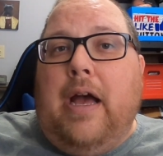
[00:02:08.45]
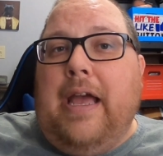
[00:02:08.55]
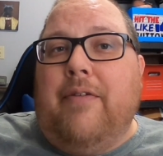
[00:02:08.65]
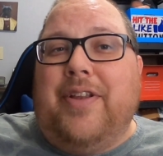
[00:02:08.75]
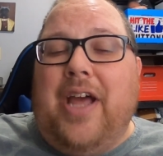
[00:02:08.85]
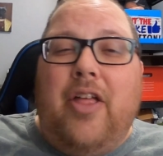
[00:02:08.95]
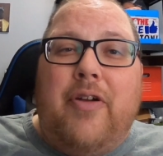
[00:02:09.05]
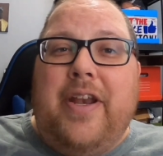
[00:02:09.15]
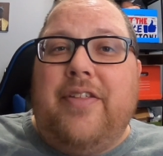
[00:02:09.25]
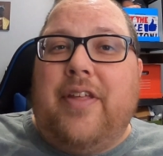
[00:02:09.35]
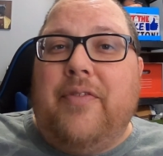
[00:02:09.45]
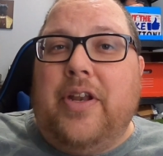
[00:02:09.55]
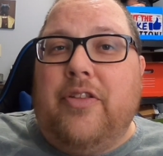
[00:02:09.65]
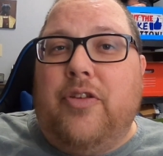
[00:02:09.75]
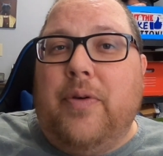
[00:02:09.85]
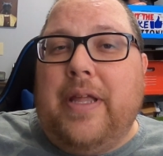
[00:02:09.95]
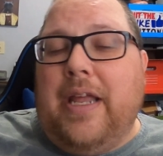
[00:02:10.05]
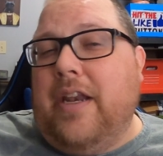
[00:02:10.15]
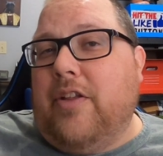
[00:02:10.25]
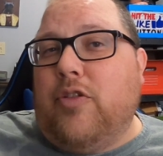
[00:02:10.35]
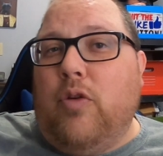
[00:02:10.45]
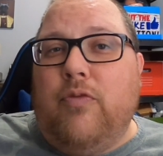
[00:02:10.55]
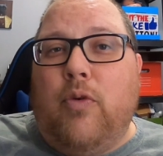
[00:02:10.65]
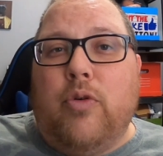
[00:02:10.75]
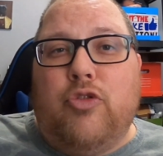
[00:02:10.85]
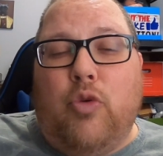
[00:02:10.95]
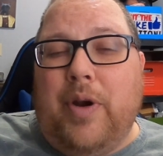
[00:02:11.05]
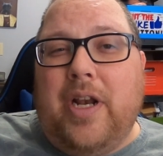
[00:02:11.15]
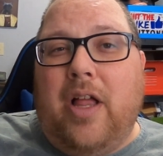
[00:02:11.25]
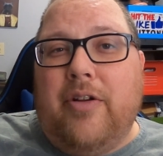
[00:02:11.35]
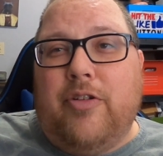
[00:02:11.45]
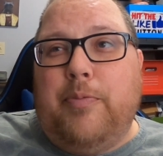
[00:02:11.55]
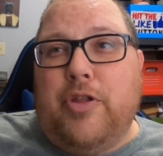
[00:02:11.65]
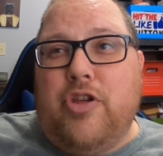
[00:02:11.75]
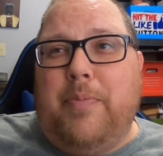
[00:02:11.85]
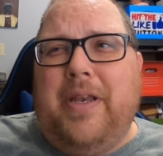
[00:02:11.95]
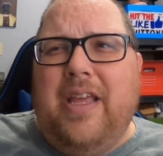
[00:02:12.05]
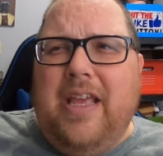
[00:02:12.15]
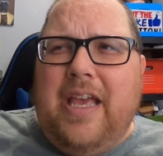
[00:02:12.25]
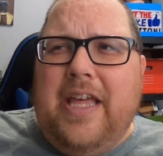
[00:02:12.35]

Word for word: I have a dollar eighty-seven into it and it sold for $20 plus shipping.